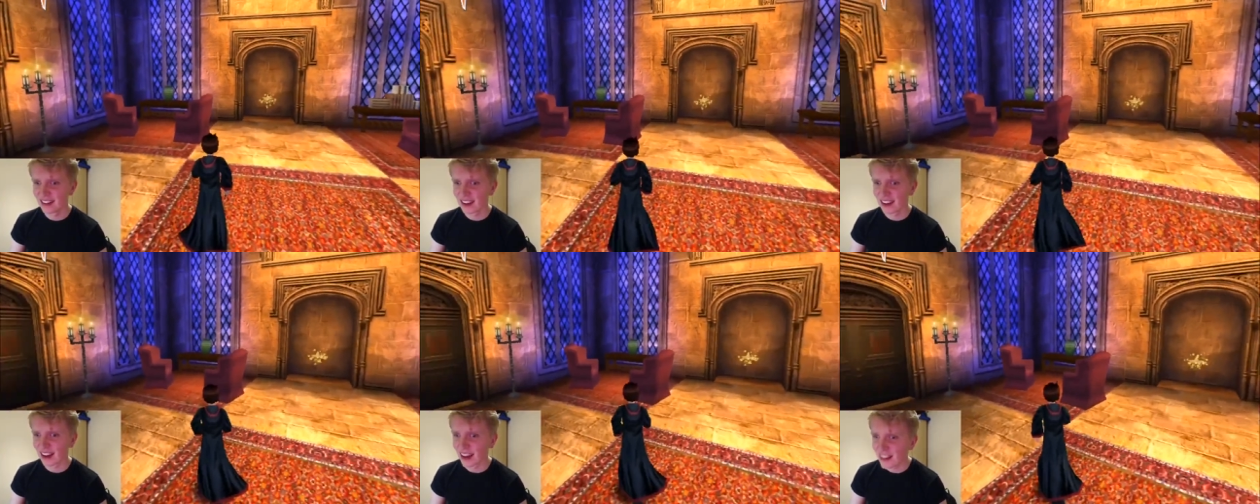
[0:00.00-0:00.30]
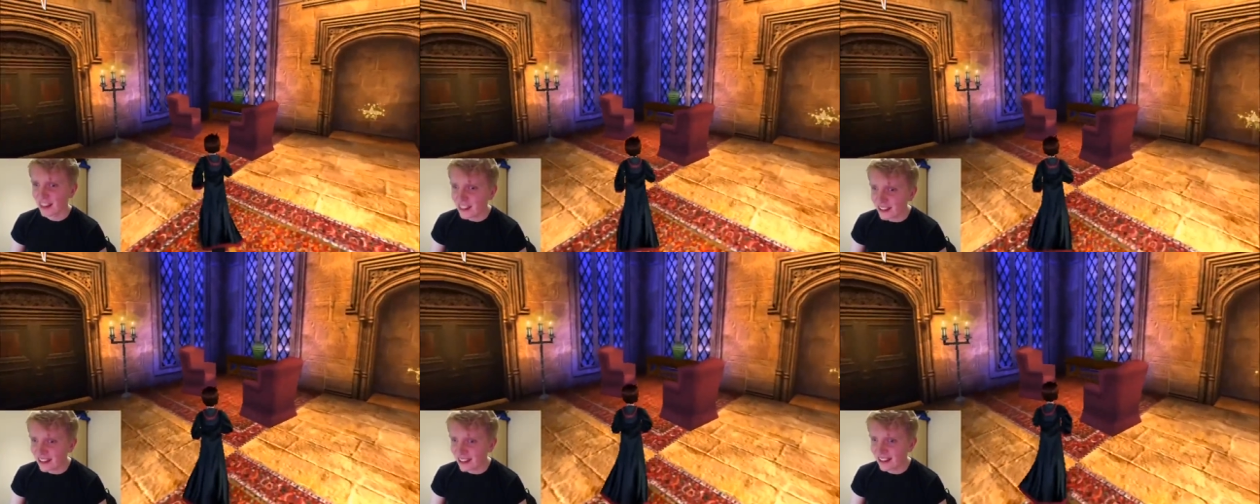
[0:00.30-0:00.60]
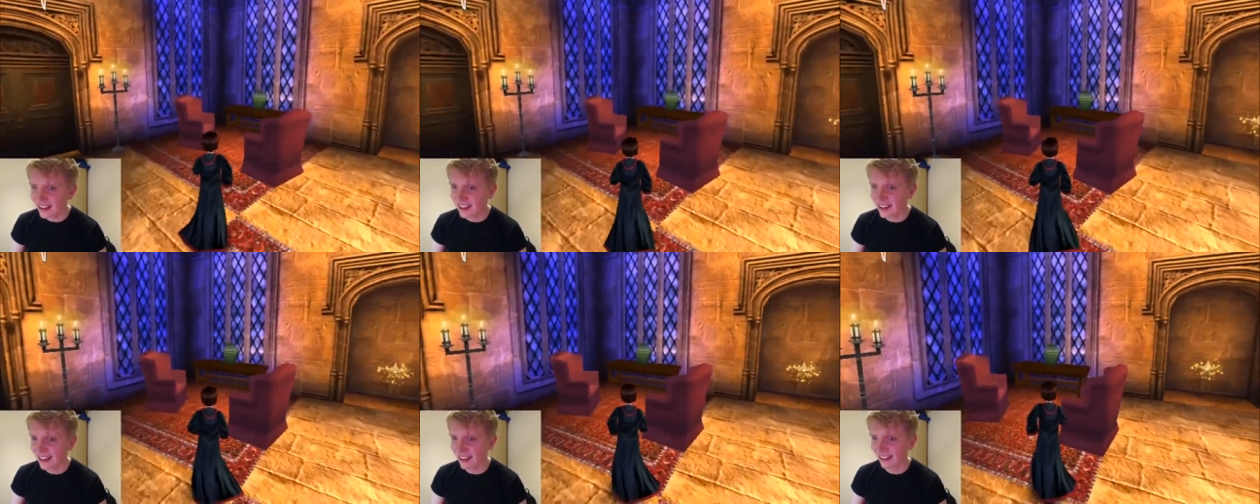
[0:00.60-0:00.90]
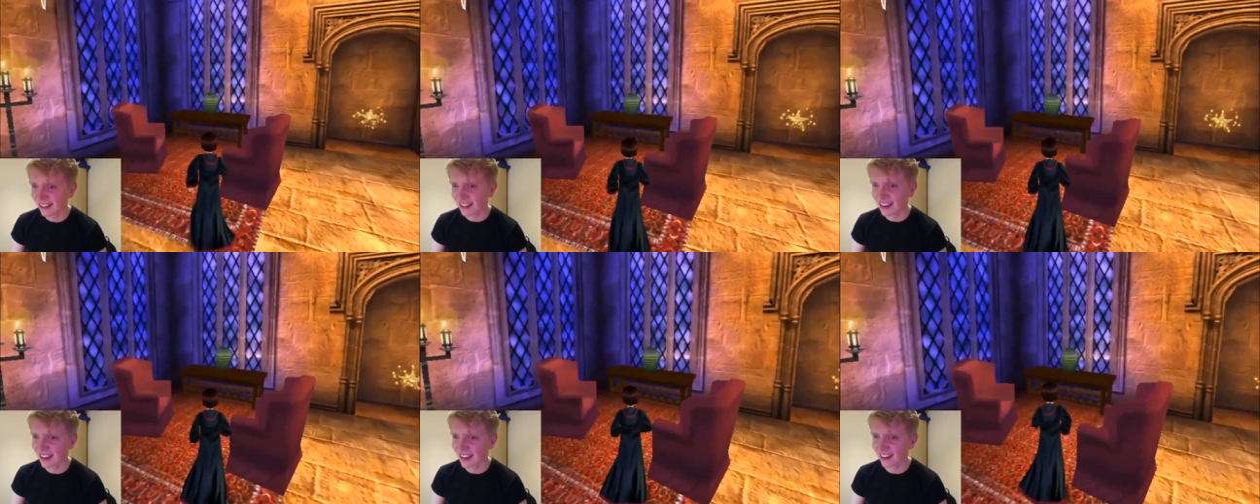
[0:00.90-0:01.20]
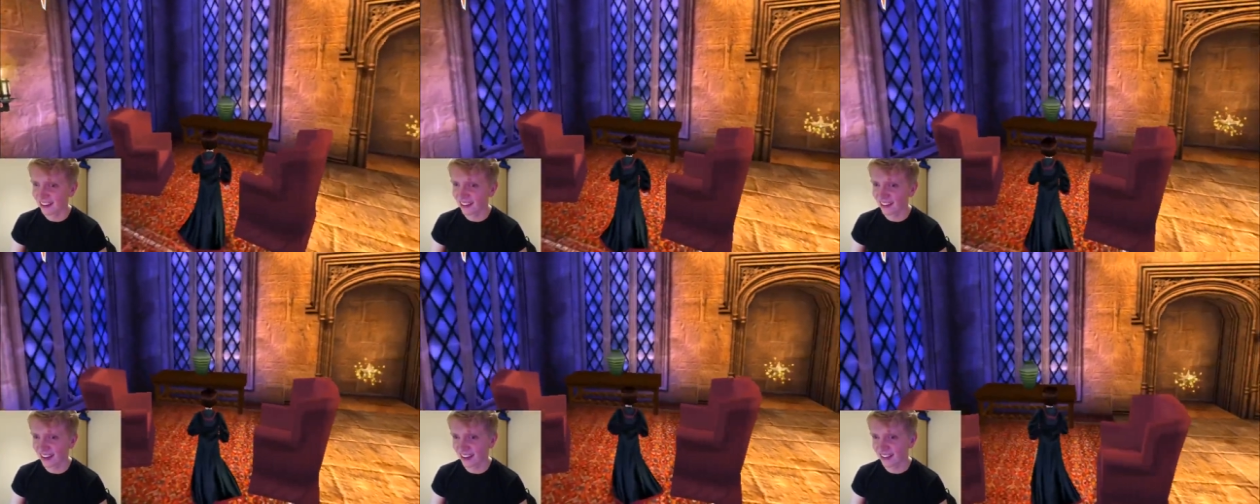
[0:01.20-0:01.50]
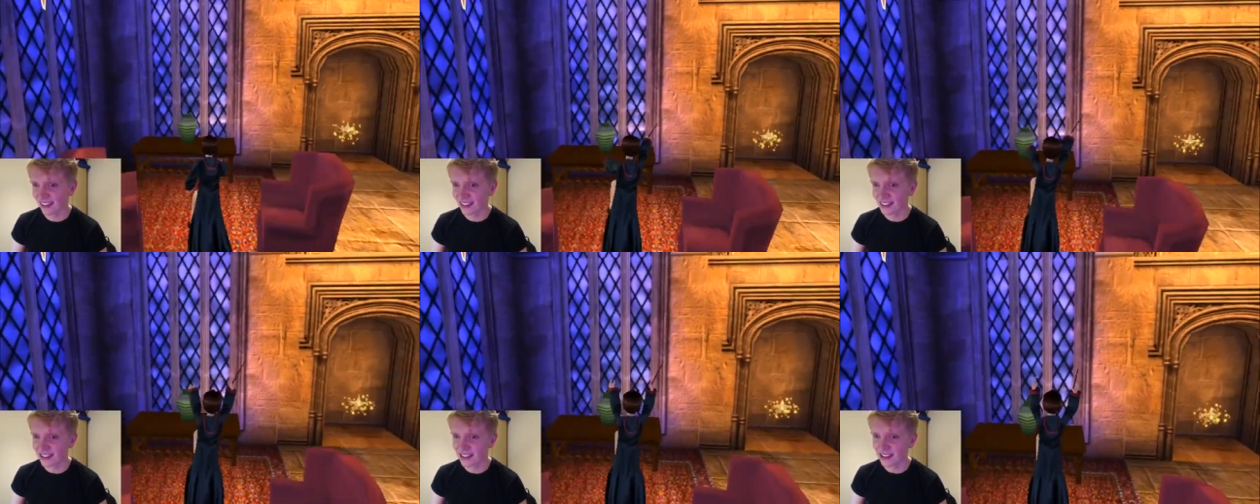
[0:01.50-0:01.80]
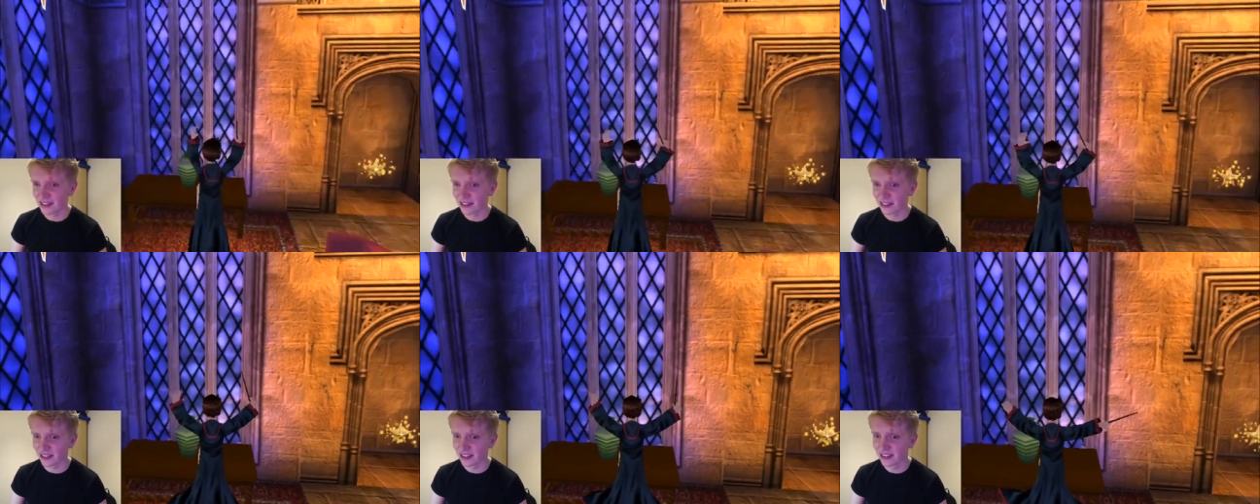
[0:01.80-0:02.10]
How can he? How can he not get on the
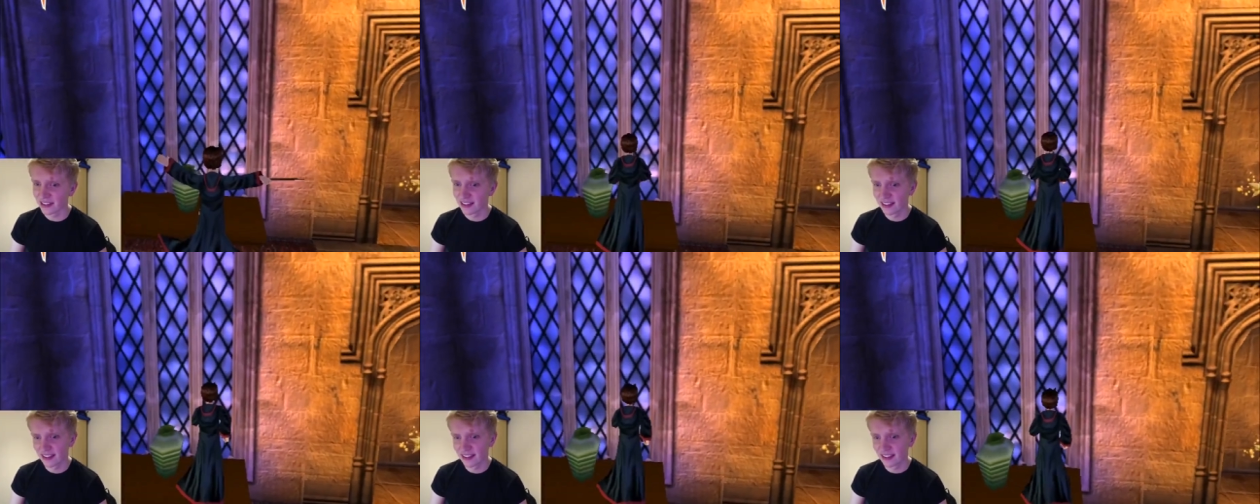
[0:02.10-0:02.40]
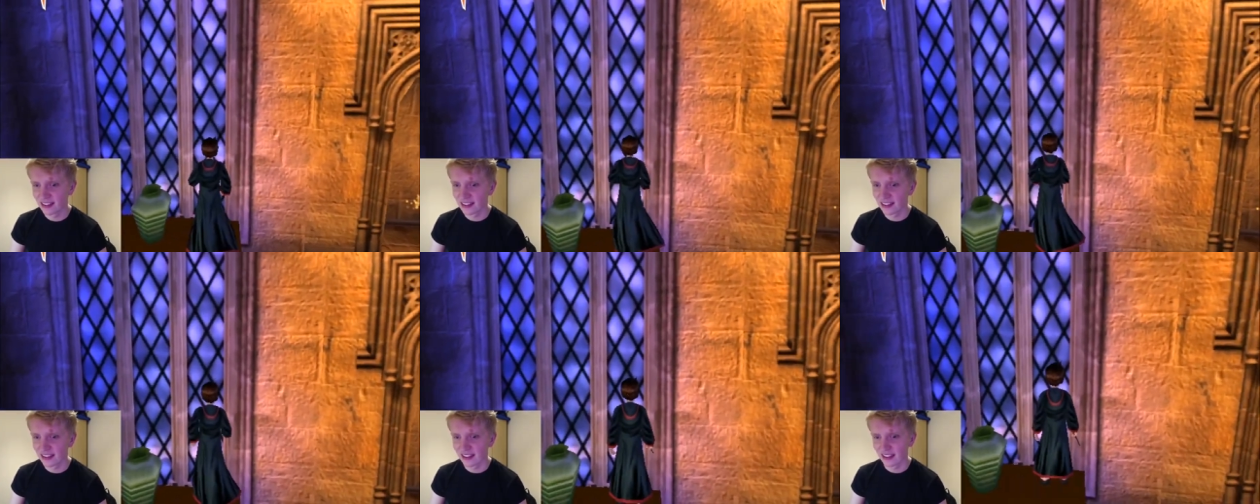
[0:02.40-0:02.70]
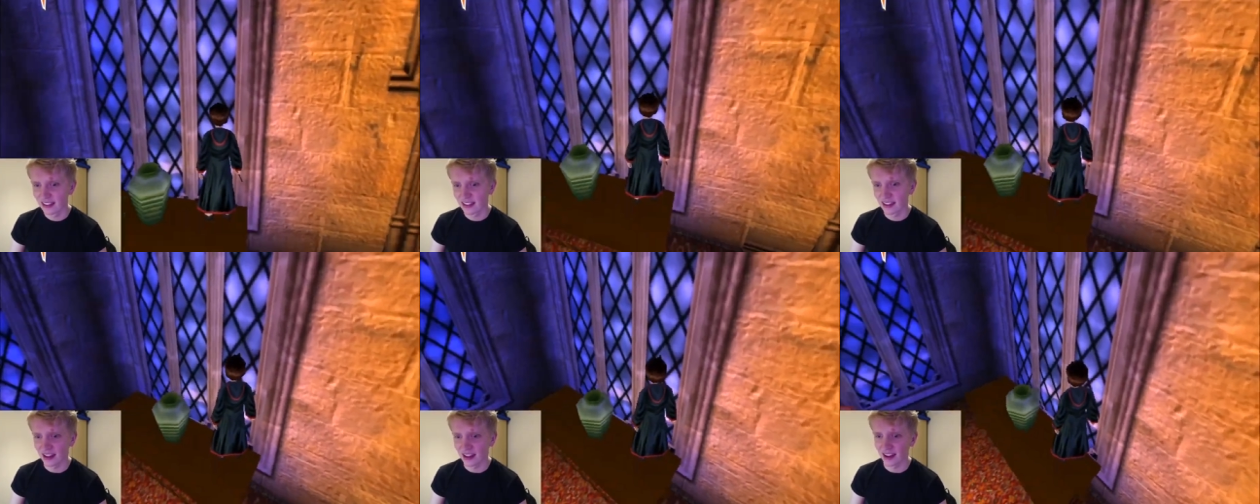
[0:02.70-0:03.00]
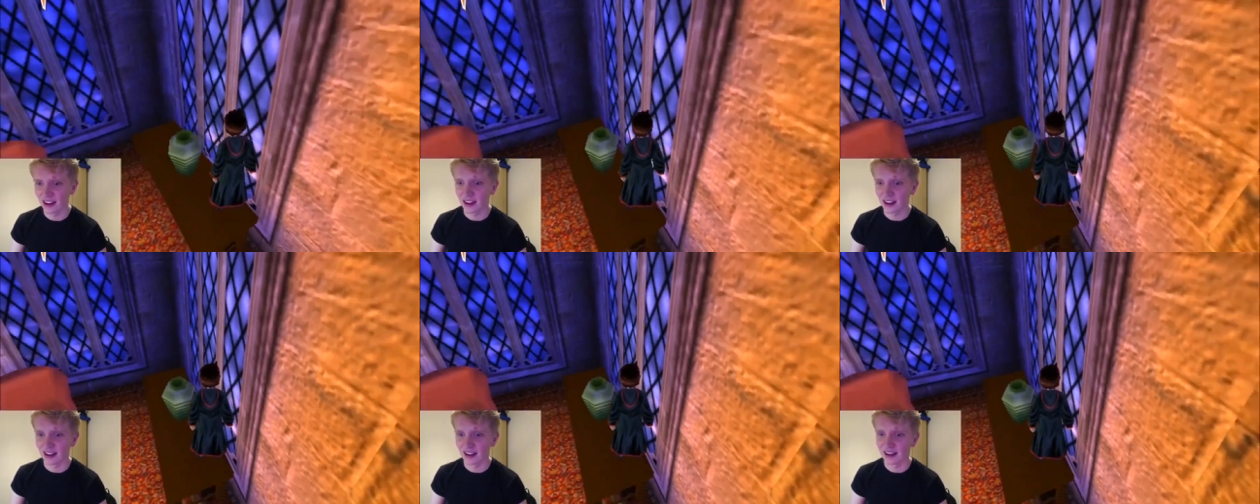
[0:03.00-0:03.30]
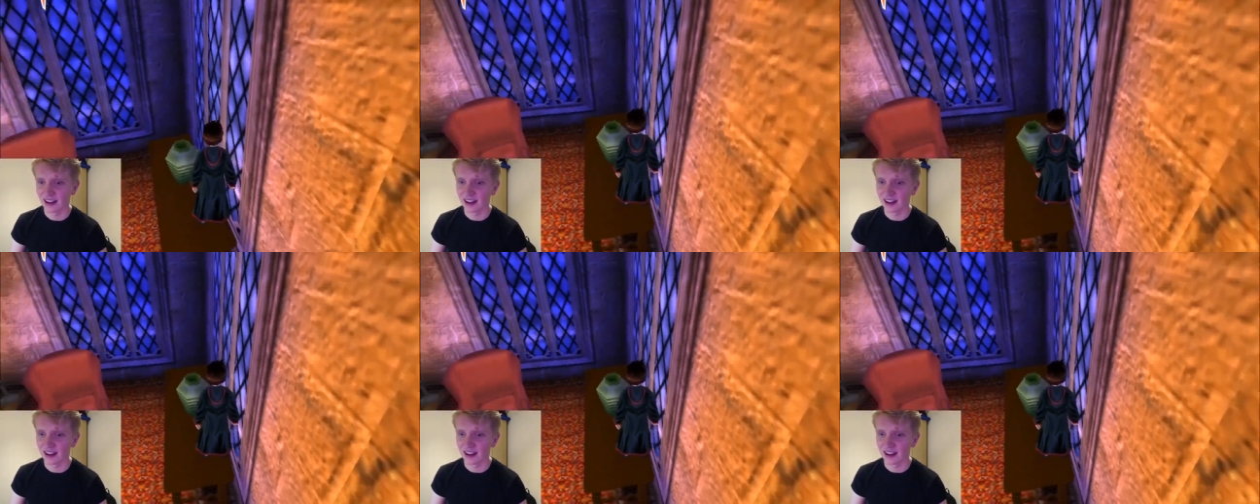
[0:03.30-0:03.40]
sofa? Ah.